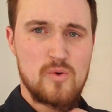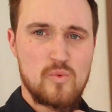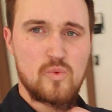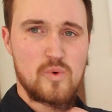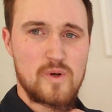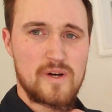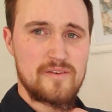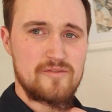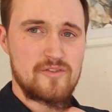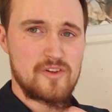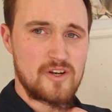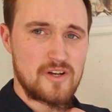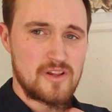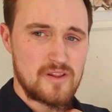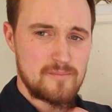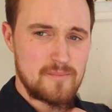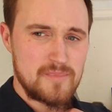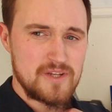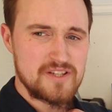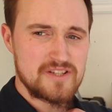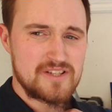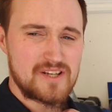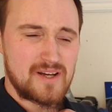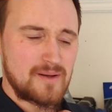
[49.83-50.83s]
What I've done in the
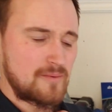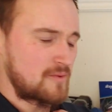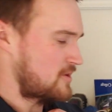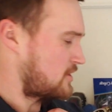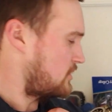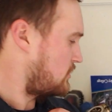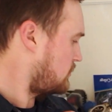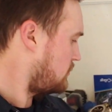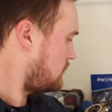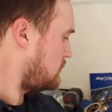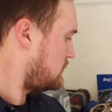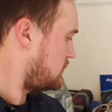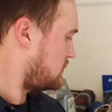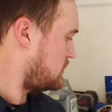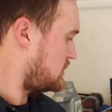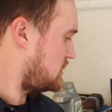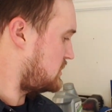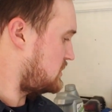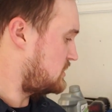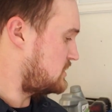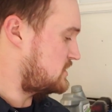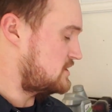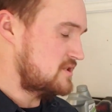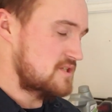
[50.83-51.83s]
meantime though
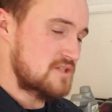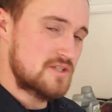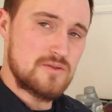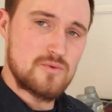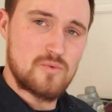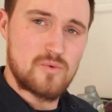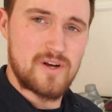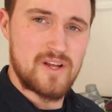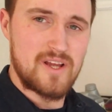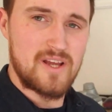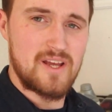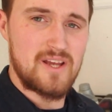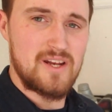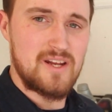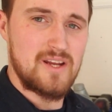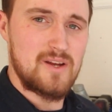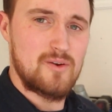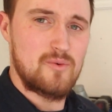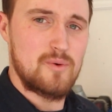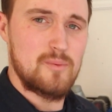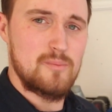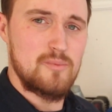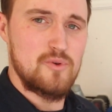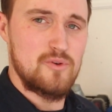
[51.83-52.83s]
is went ahead
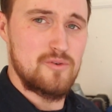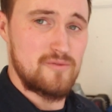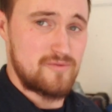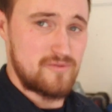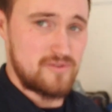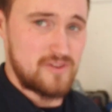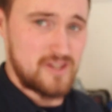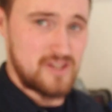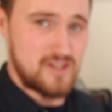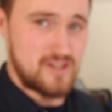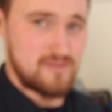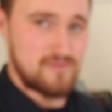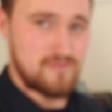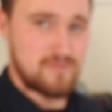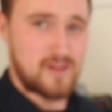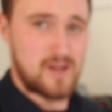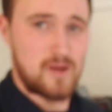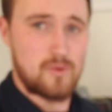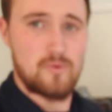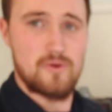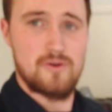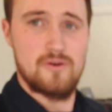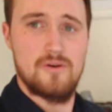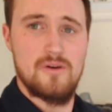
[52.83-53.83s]
and removed the
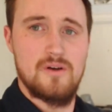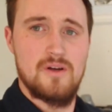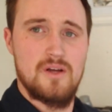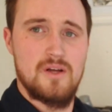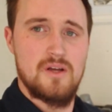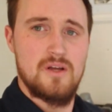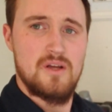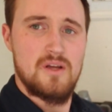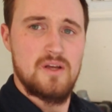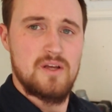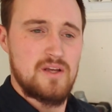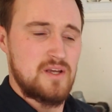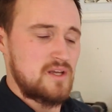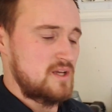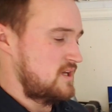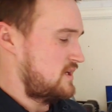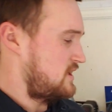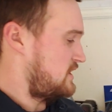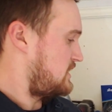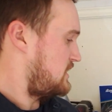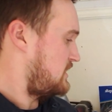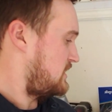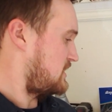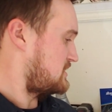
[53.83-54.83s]
flywheel,
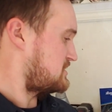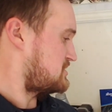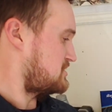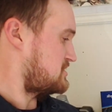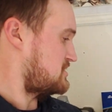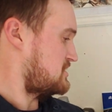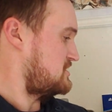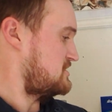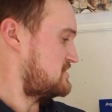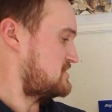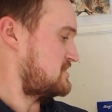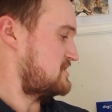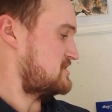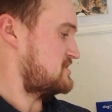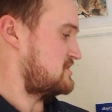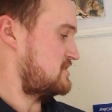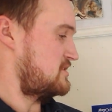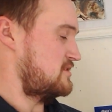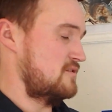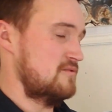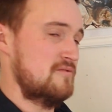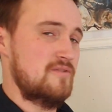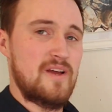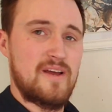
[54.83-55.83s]
and that just
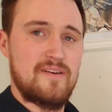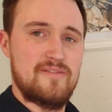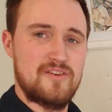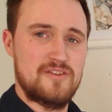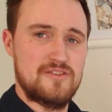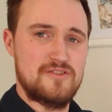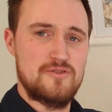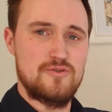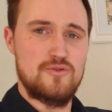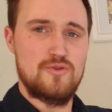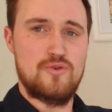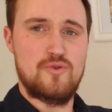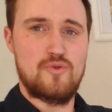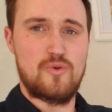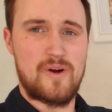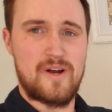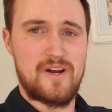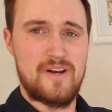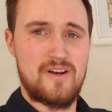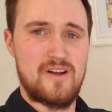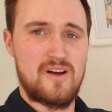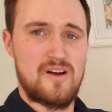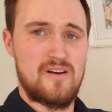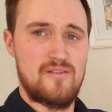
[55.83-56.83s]
consisted of having to
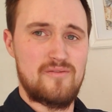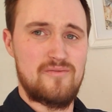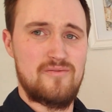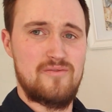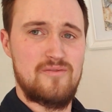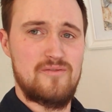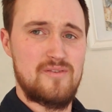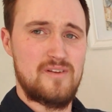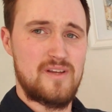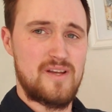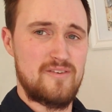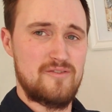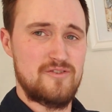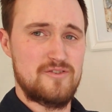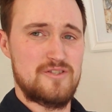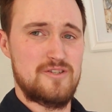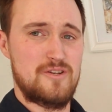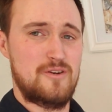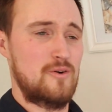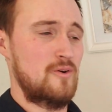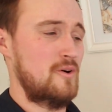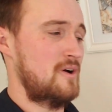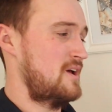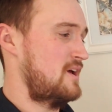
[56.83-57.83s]
grind off every
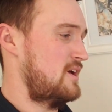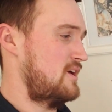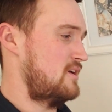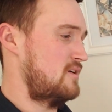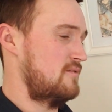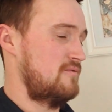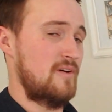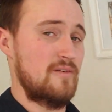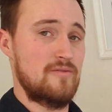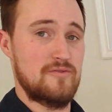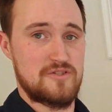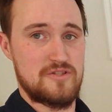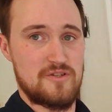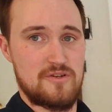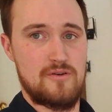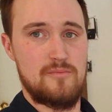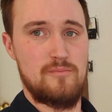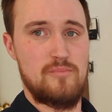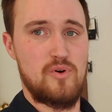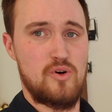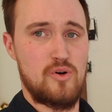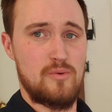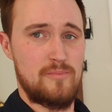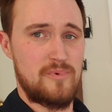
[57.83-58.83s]
single head of every single
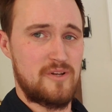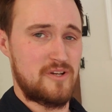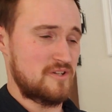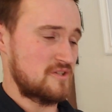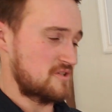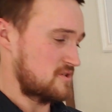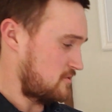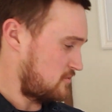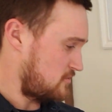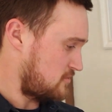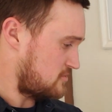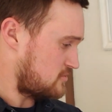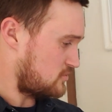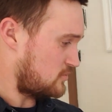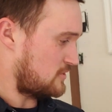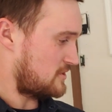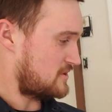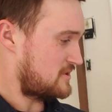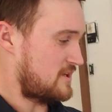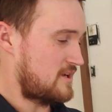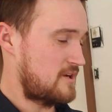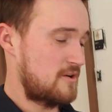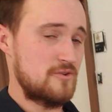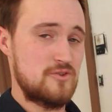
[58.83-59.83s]
bolt because they were
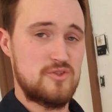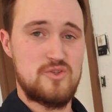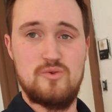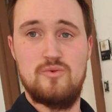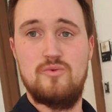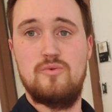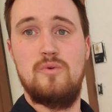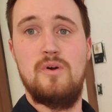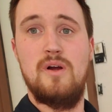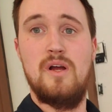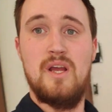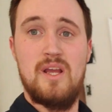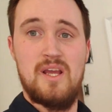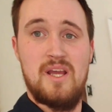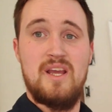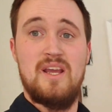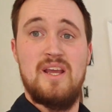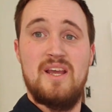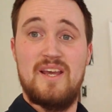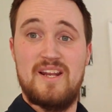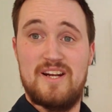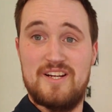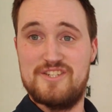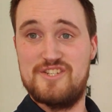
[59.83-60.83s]
torqued down to,
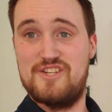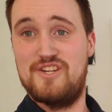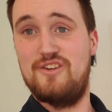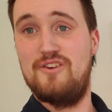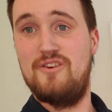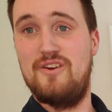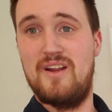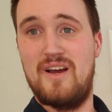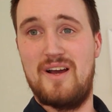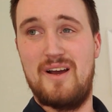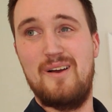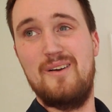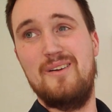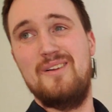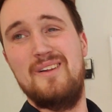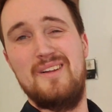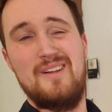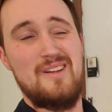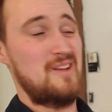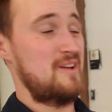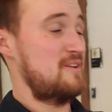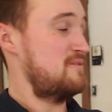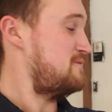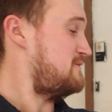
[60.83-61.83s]
I shit you not,
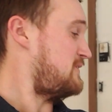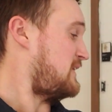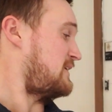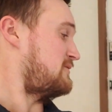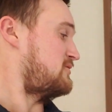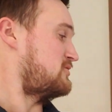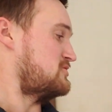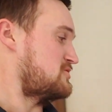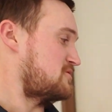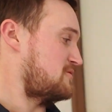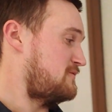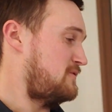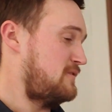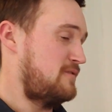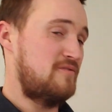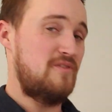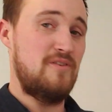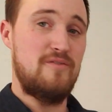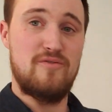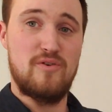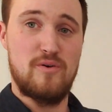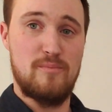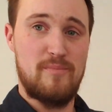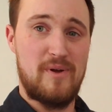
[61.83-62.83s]
like
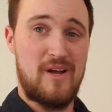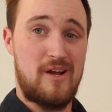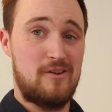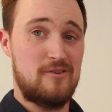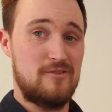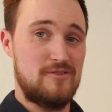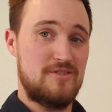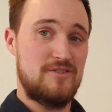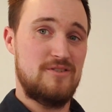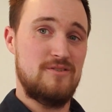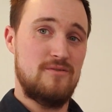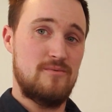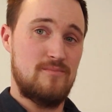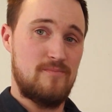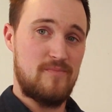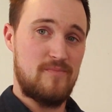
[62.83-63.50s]
550 foot-pounds.